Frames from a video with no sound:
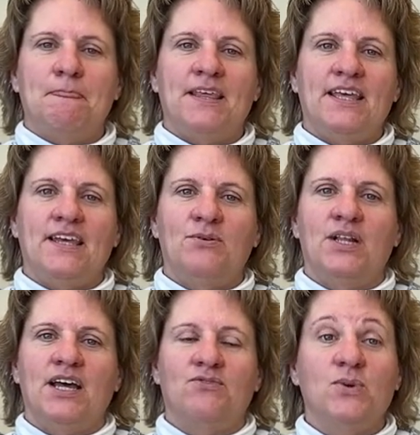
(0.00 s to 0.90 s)
It will
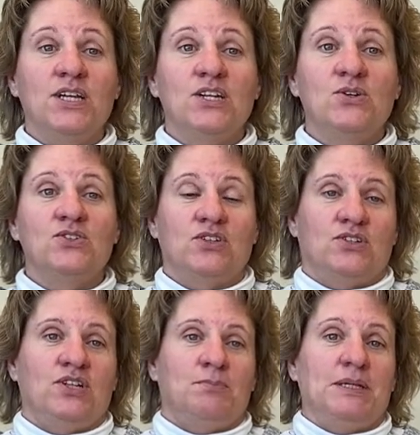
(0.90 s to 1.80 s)
have windows.
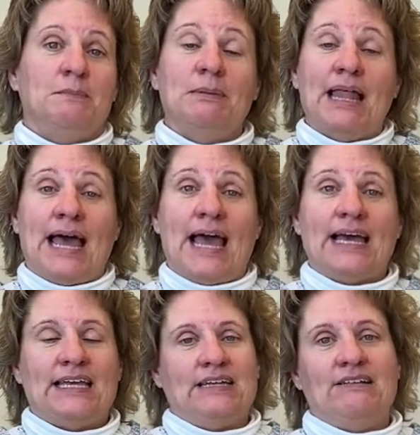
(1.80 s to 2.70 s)
It'll be
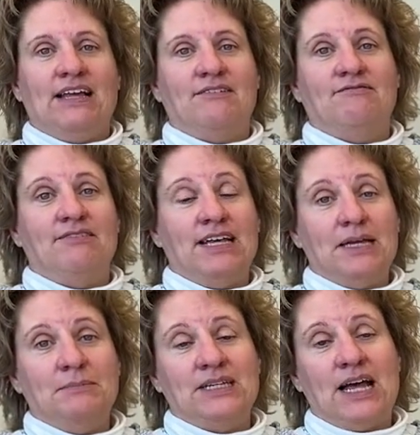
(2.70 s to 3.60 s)
black. It'll have
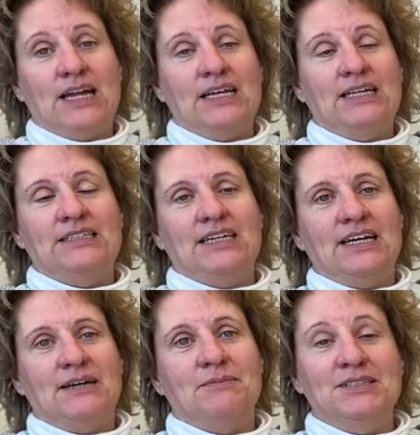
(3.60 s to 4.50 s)
flames on it.
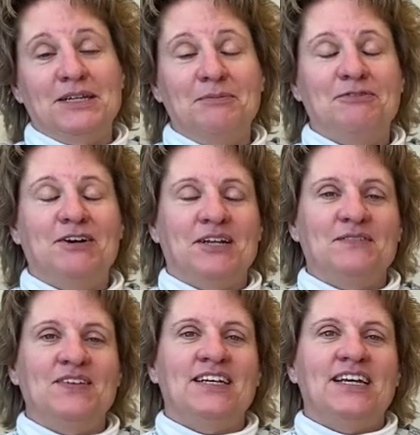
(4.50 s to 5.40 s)
It's going to be fun.
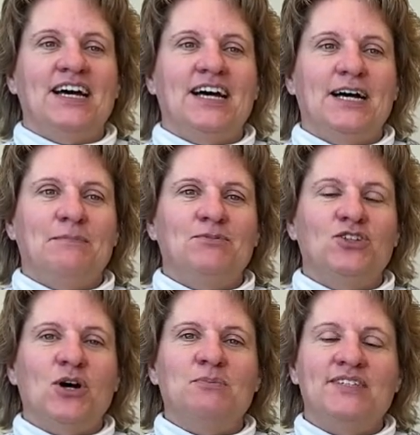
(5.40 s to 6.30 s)

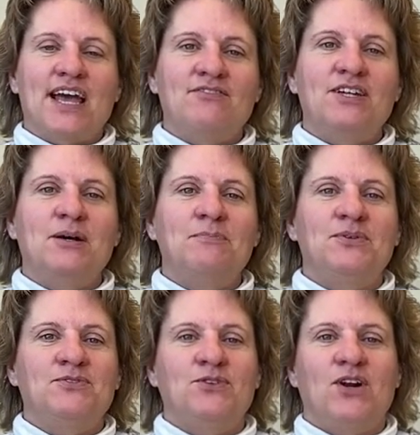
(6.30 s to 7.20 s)
So I'm staffing up
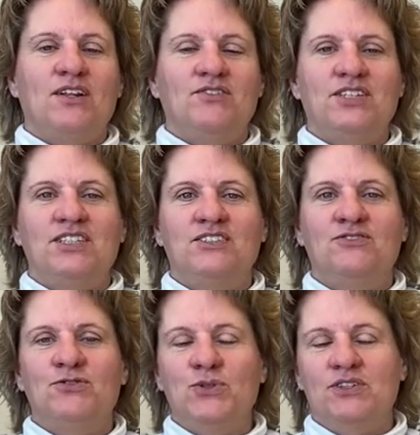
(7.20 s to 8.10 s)
for all of these
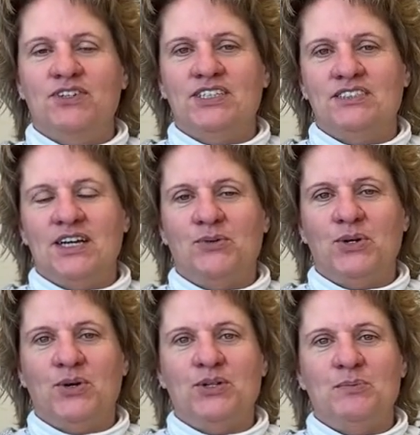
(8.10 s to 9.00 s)
food events that we're going to